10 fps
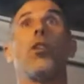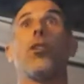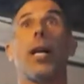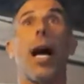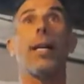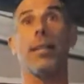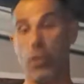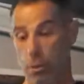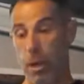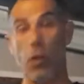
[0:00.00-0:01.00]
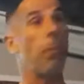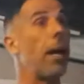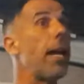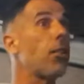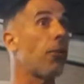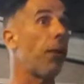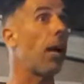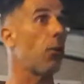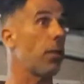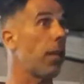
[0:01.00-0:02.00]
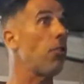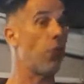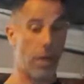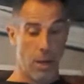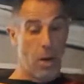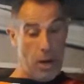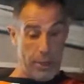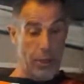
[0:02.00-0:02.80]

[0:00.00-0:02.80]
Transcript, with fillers: and winch, the guy says to me, Are you planning to fly cross country?